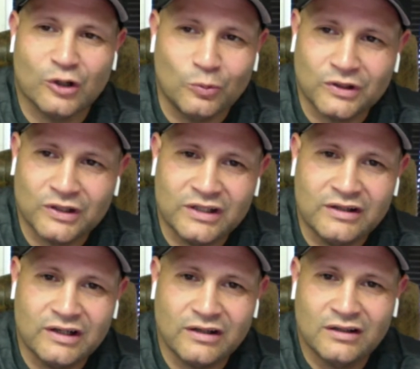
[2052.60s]
Copeland in
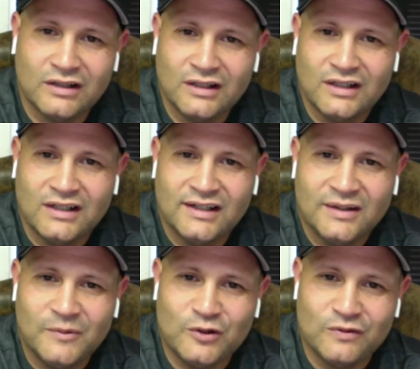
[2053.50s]
there. I
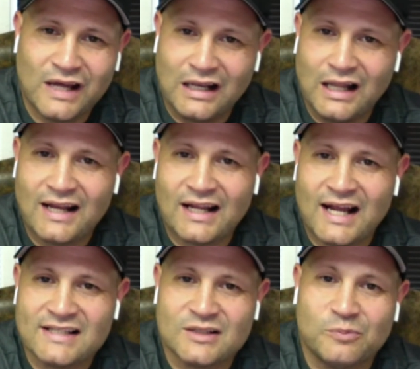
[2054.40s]
mean, you've got a lot of
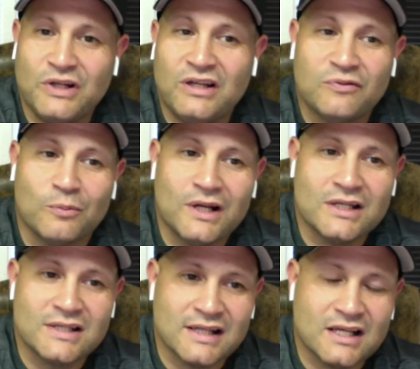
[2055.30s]
guys competing for
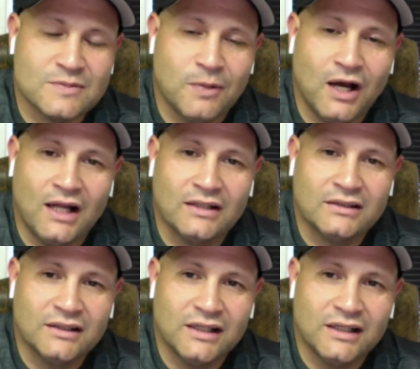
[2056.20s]
minutes at that spot.